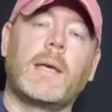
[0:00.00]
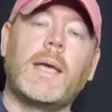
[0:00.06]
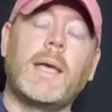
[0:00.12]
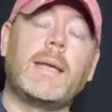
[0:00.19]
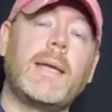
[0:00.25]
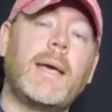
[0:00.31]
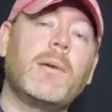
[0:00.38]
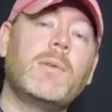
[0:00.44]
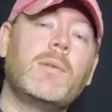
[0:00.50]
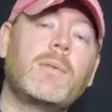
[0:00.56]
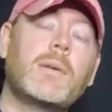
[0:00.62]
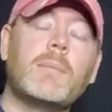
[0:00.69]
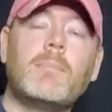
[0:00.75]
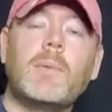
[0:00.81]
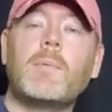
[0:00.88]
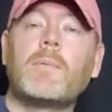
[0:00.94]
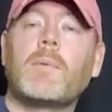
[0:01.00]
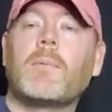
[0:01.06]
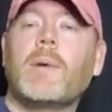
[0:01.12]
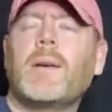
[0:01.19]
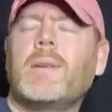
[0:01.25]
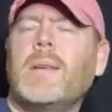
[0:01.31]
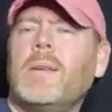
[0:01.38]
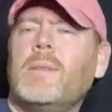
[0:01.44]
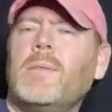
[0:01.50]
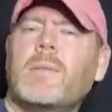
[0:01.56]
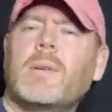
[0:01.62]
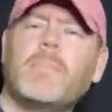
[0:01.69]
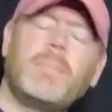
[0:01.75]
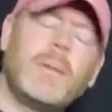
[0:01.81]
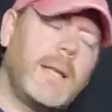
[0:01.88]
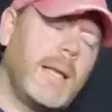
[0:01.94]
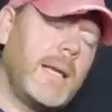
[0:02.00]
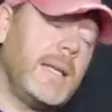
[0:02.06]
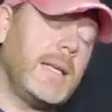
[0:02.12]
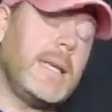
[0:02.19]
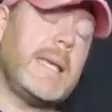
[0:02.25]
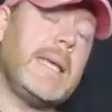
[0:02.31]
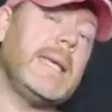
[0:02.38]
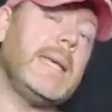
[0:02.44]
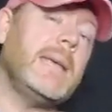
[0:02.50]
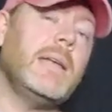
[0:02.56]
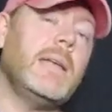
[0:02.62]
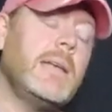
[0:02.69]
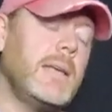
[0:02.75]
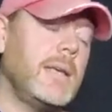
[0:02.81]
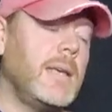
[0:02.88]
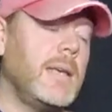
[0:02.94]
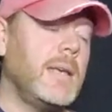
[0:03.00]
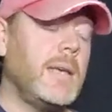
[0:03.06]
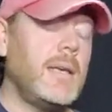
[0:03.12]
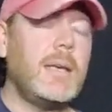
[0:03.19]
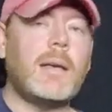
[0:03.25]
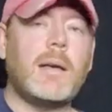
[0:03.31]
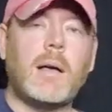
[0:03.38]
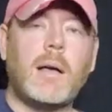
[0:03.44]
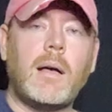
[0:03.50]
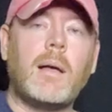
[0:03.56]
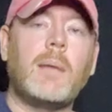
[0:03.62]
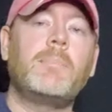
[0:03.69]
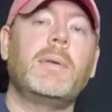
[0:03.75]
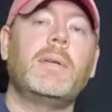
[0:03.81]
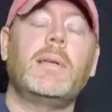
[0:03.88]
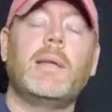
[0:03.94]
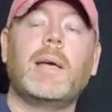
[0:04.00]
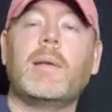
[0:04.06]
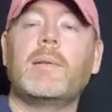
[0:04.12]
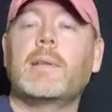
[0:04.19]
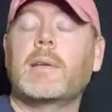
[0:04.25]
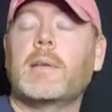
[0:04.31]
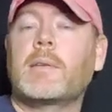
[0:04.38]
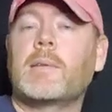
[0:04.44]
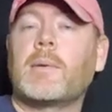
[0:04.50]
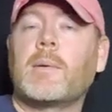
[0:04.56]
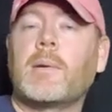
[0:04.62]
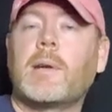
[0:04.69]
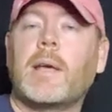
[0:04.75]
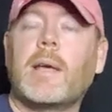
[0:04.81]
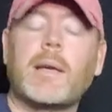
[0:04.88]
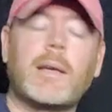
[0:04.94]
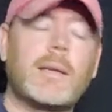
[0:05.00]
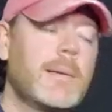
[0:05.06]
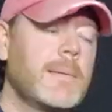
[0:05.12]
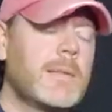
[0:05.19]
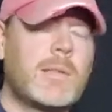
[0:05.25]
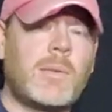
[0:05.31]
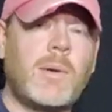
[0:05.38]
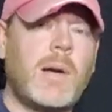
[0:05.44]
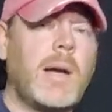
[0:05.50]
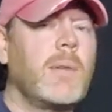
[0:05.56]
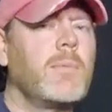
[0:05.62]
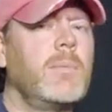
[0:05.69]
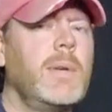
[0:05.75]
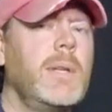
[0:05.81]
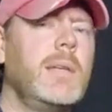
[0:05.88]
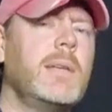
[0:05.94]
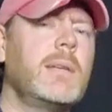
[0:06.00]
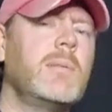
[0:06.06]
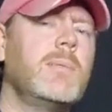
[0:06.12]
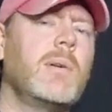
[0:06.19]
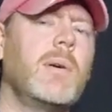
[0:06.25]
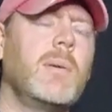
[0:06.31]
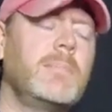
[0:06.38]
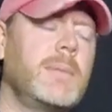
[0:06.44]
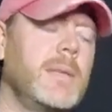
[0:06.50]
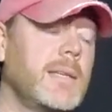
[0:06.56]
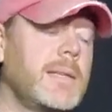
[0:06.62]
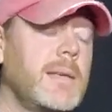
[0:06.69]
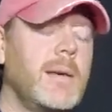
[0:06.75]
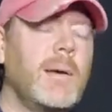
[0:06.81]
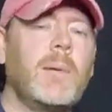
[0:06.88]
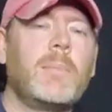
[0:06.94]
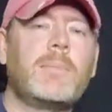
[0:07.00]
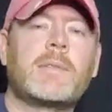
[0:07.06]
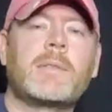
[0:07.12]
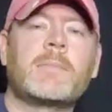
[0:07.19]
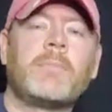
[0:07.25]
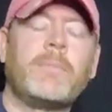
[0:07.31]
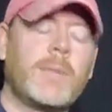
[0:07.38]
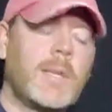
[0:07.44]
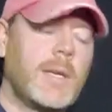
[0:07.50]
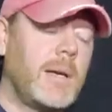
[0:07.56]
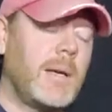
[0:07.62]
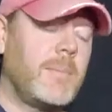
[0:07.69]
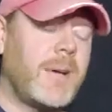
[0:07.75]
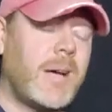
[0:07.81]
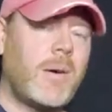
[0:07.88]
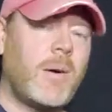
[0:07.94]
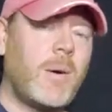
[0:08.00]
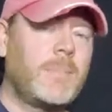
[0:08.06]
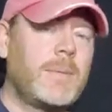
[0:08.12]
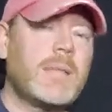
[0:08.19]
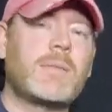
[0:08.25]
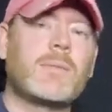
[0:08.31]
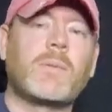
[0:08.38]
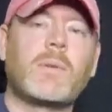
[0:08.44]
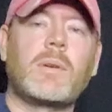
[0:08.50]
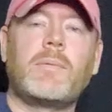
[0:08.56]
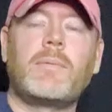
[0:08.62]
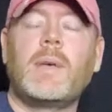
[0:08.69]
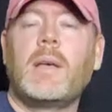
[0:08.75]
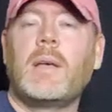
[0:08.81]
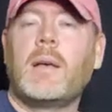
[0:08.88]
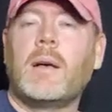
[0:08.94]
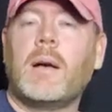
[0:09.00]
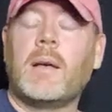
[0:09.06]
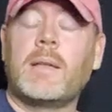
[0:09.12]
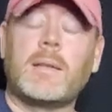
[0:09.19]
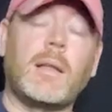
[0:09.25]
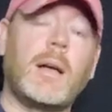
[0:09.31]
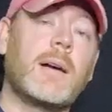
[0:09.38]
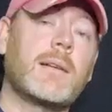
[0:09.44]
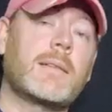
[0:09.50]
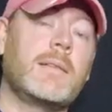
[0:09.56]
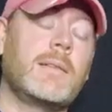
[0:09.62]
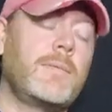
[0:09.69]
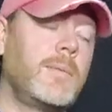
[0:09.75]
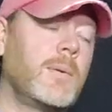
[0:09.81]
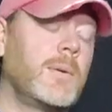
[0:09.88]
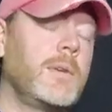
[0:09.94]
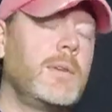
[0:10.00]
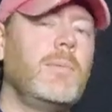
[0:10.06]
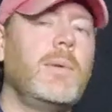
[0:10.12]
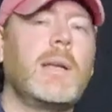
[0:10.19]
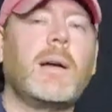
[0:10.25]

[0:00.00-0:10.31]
And now you can move around and you can play in any key up and down the guitar neck. So I really do hope this helps. I hope this sort of unlocks it for you.